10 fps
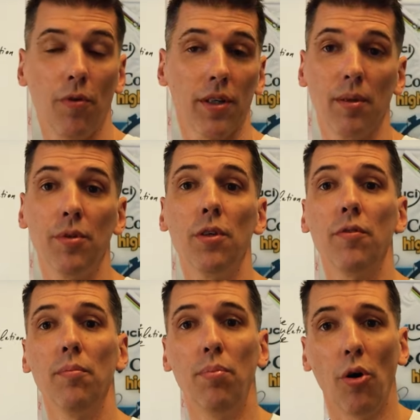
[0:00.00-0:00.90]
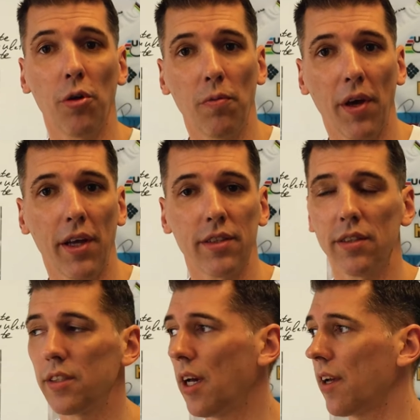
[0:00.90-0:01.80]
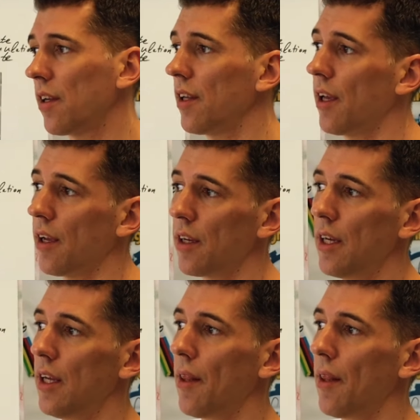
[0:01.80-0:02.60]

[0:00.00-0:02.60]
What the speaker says: for example, different body weights and cycling,